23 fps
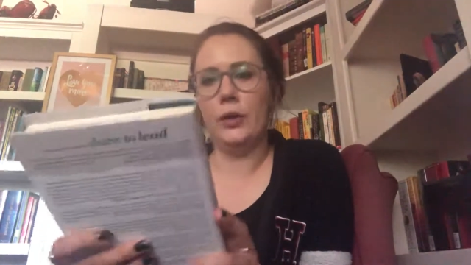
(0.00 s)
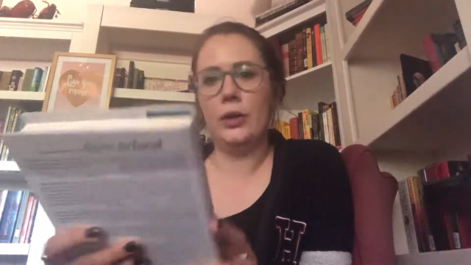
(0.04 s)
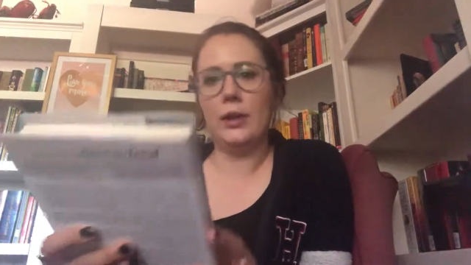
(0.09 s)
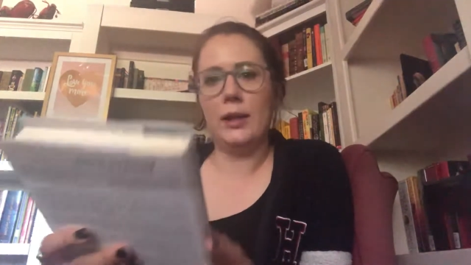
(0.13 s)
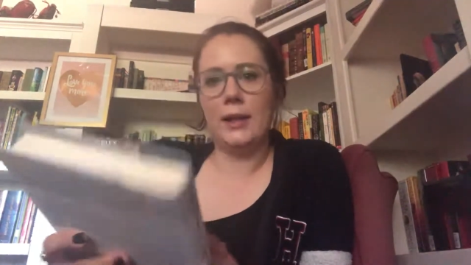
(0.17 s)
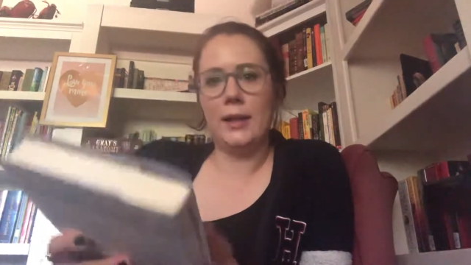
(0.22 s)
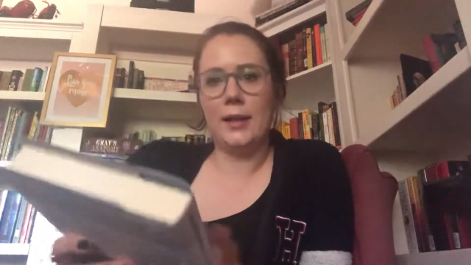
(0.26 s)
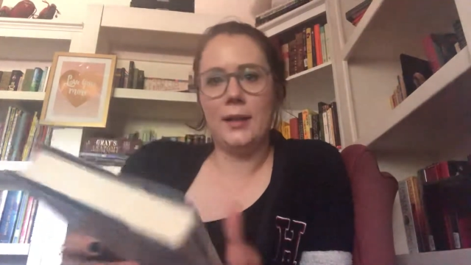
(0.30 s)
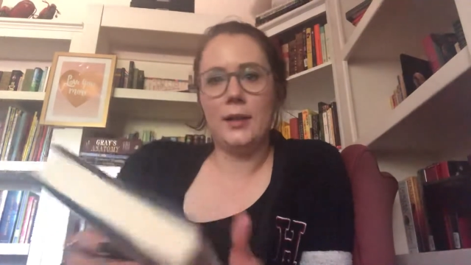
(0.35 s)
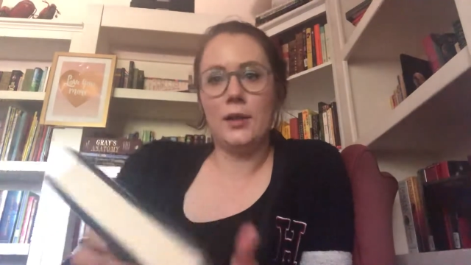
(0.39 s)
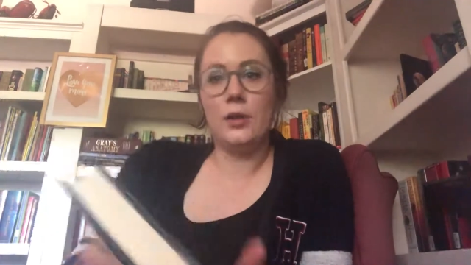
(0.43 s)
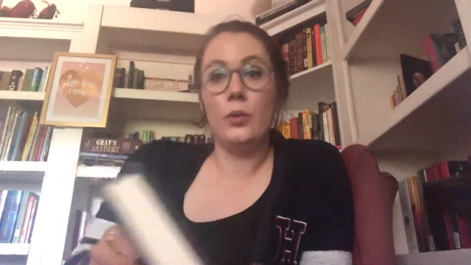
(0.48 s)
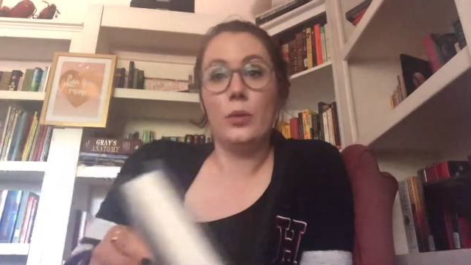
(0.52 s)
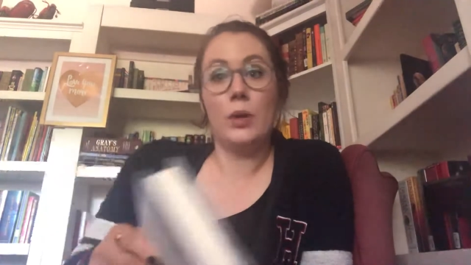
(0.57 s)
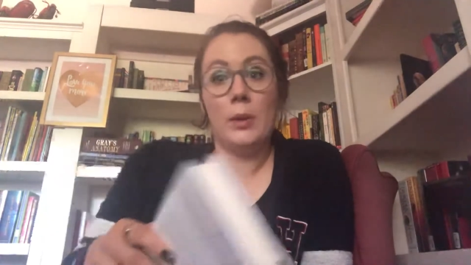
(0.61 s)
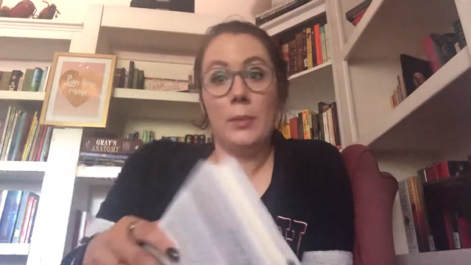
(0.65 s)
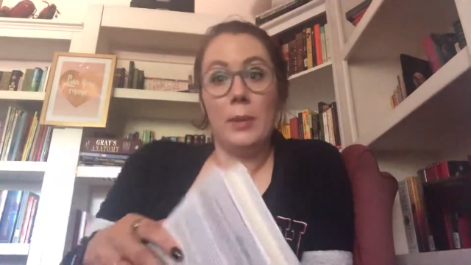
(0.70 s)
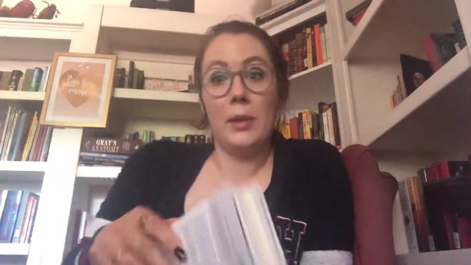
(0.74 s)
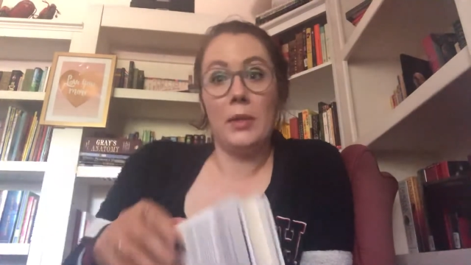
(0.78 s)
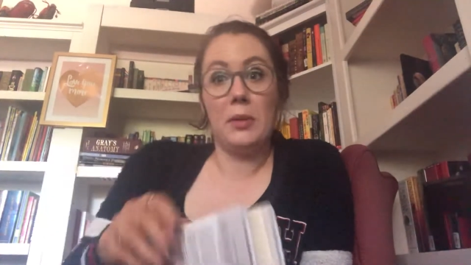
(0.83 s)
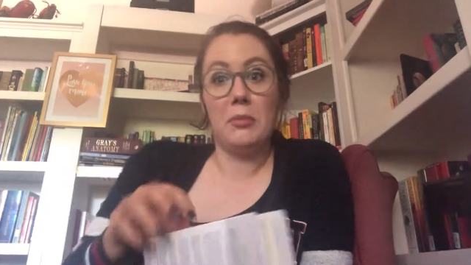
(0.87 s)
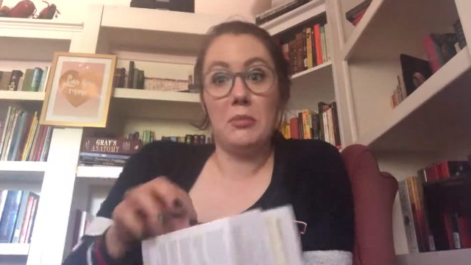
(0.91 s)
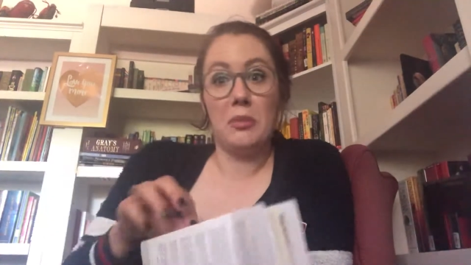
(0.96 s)
like the one
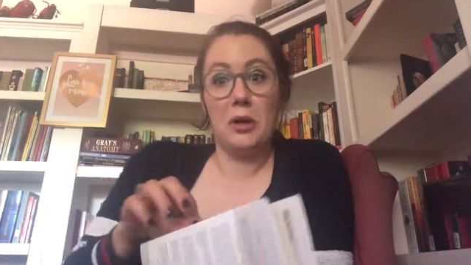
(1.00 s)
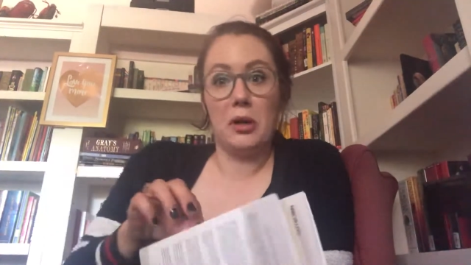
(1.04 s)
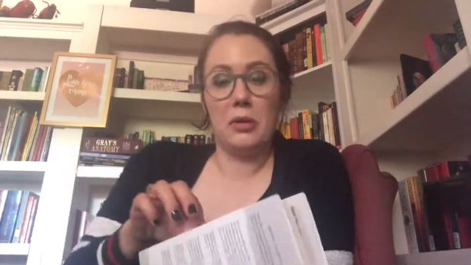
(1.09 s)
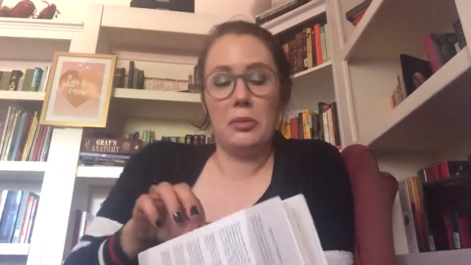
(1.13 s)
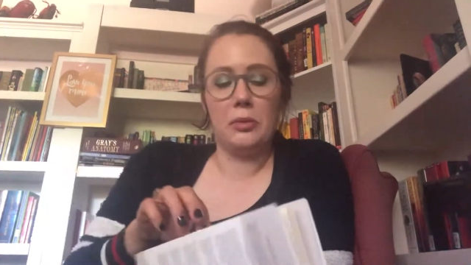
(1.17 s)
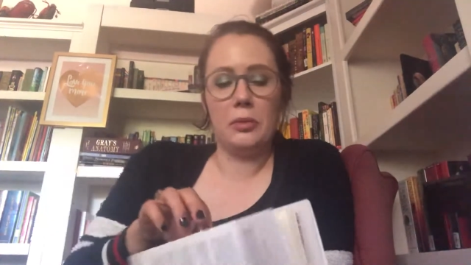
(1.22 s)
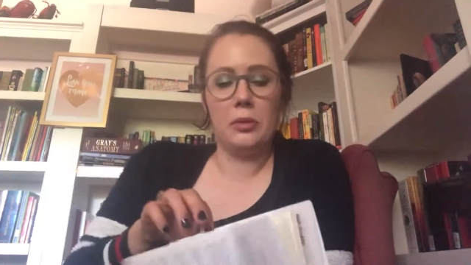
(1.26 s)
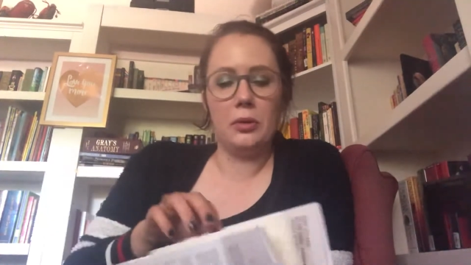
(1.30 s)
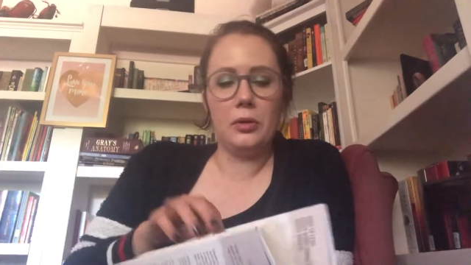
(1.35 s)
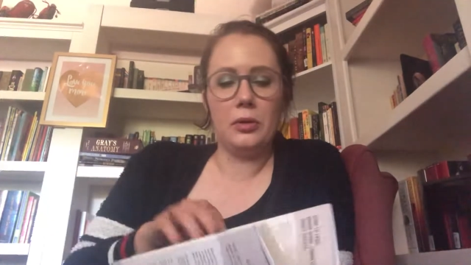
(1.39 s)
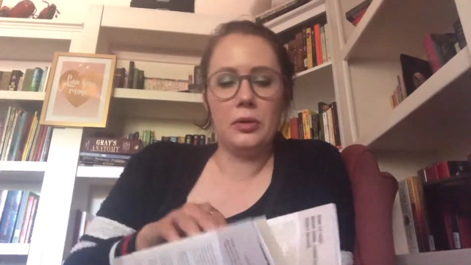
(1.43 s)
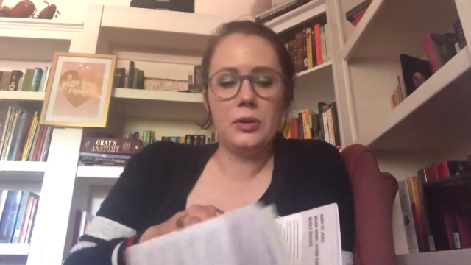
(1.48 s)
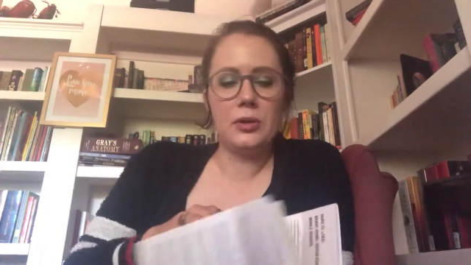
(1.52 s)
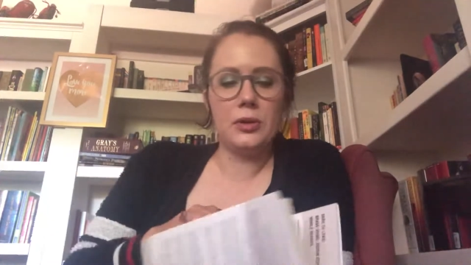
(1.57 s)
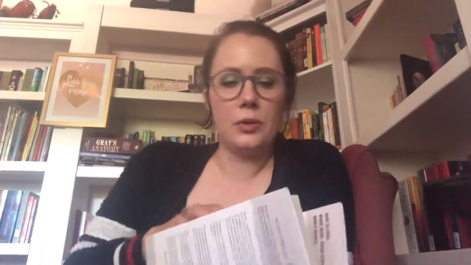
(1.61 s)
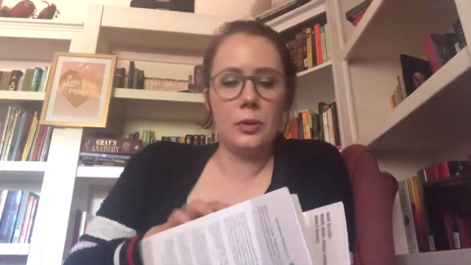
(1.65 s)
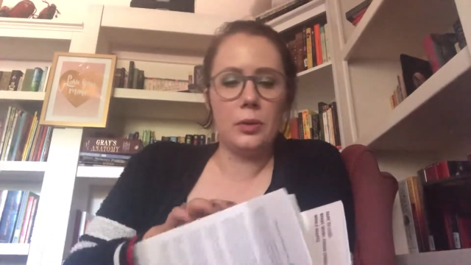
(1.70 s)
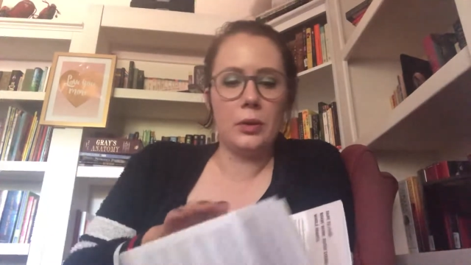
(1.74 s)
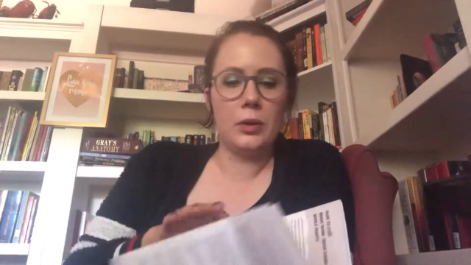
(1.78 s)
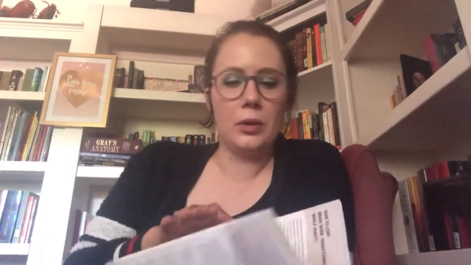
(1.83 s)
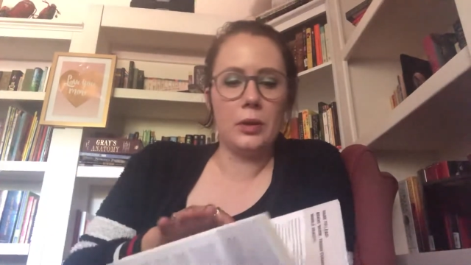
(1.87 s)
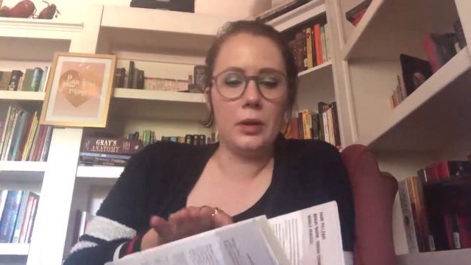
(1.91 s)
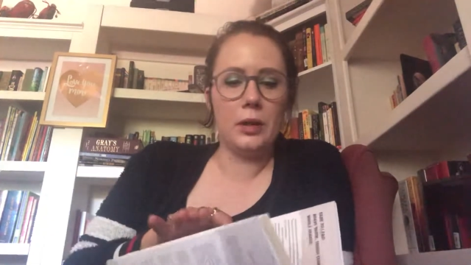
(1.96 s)
about the marbles
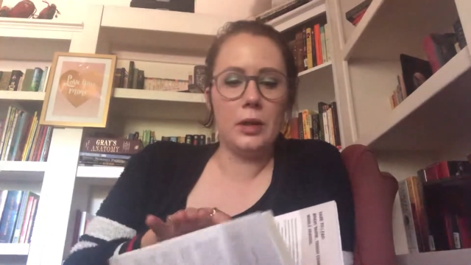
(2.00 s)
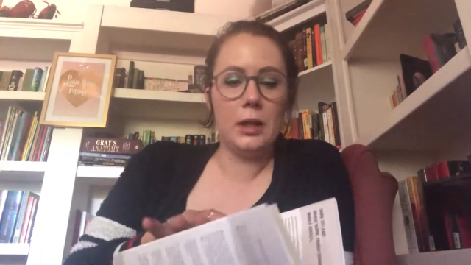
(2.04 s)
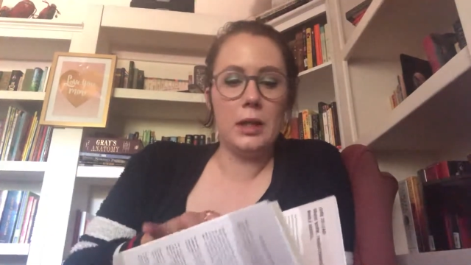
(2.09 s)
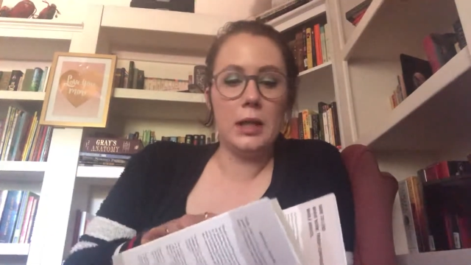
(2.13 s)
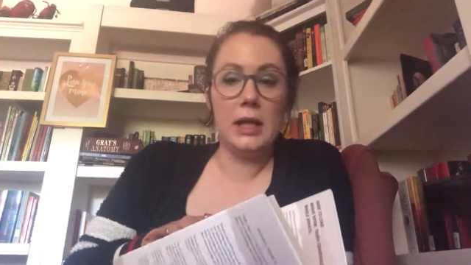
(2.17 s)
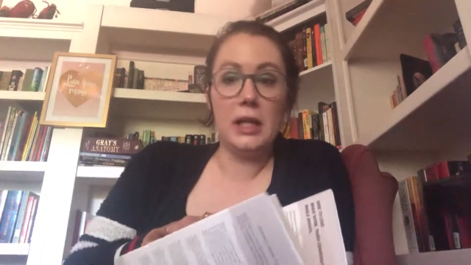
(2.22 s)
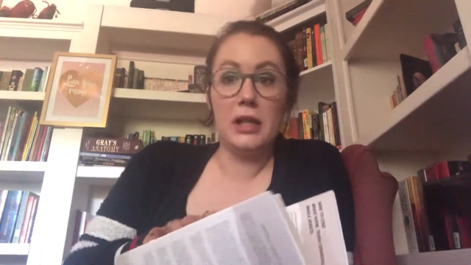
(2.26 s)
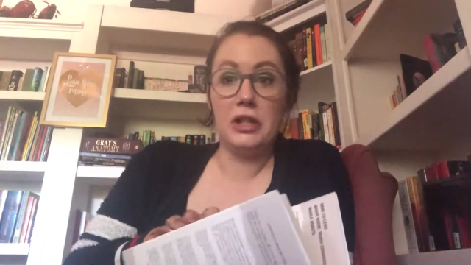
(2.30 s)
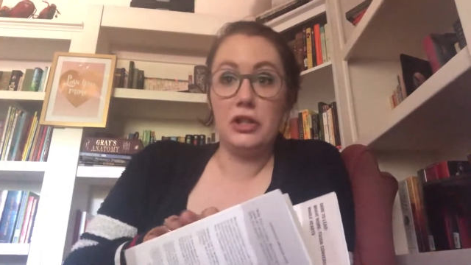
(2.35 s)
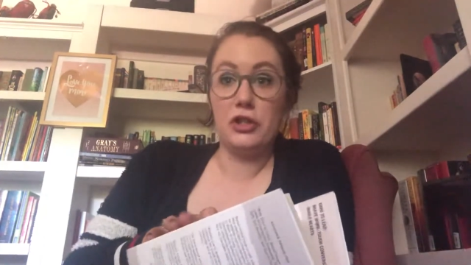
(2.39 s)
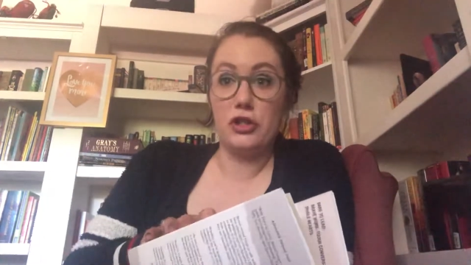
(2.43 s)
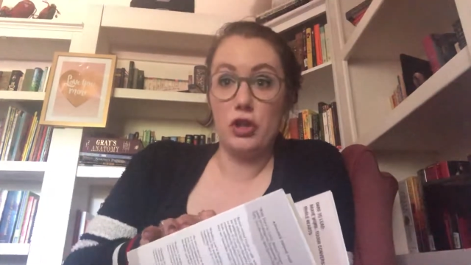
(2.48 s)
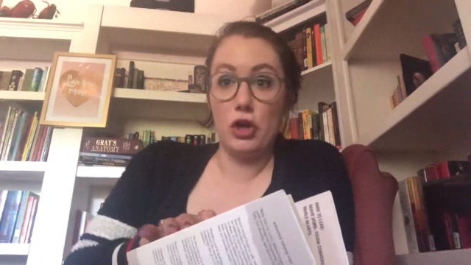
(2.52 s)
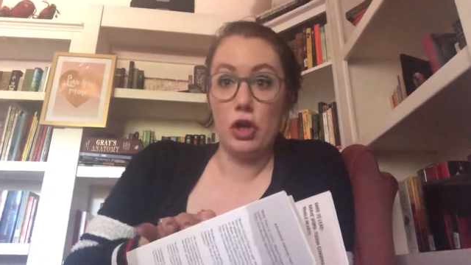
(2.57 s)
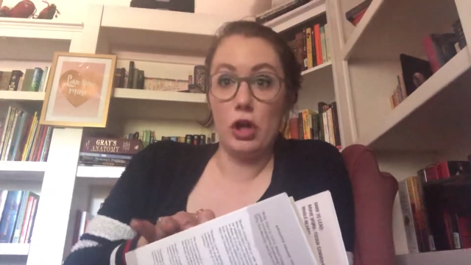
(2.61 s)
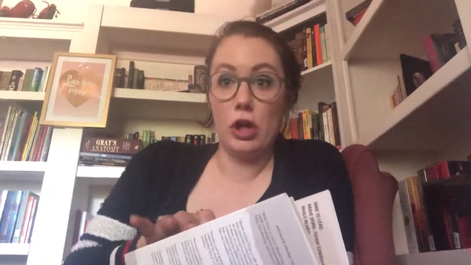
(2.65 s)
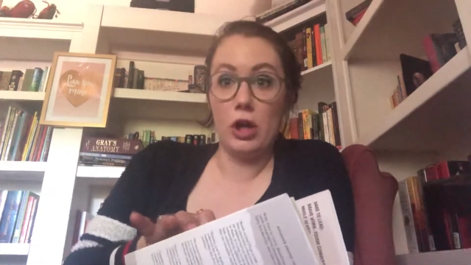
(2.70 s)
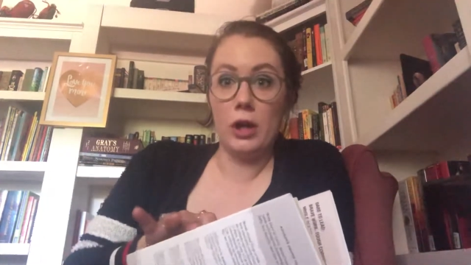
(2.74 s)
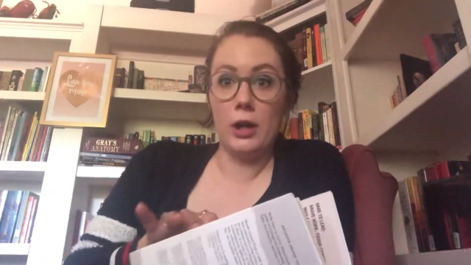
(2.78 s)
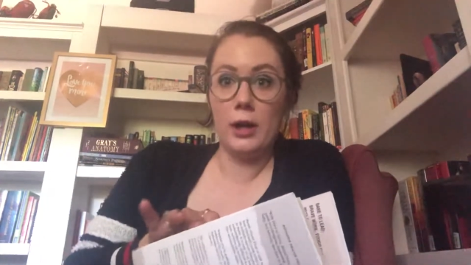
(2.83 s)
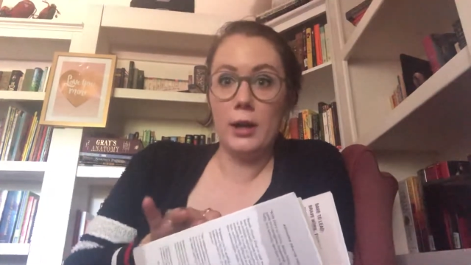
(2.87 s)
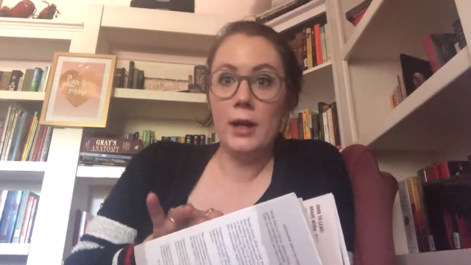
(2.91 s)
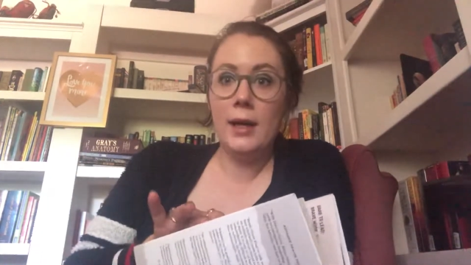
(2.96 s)
or in the
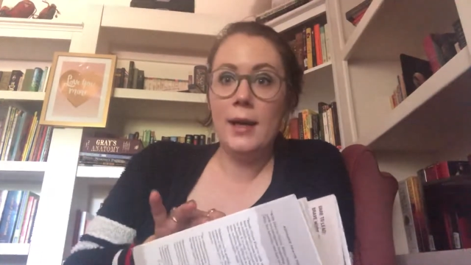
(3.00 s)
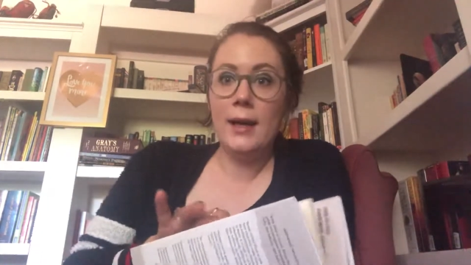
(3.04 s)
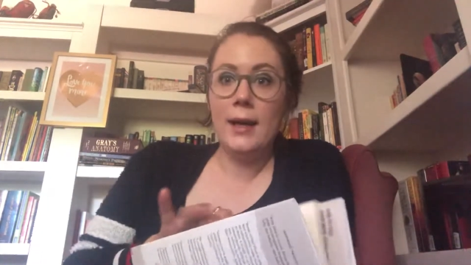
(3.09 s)
jar